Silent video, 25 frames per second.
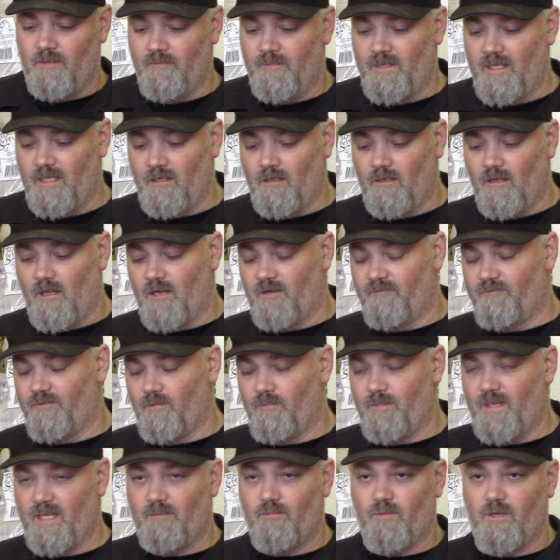that a lot of
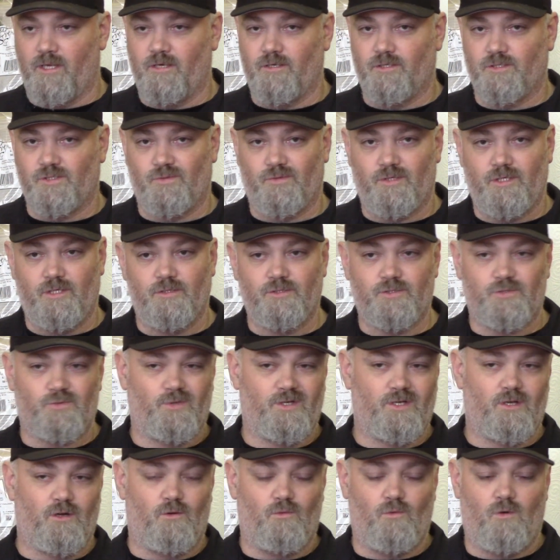your big breeders will use.
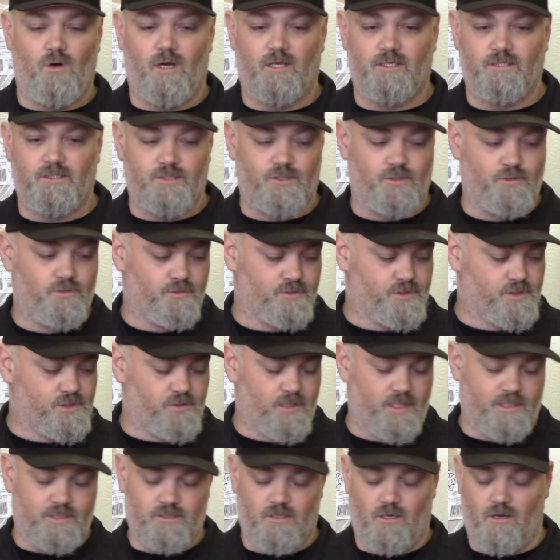We don't want to
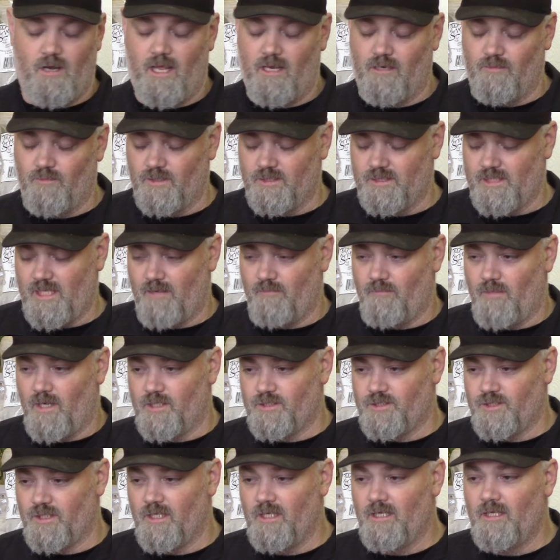stress our animals that
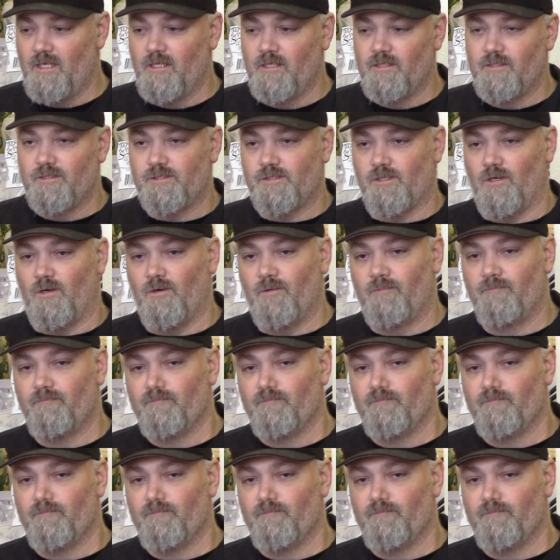much. So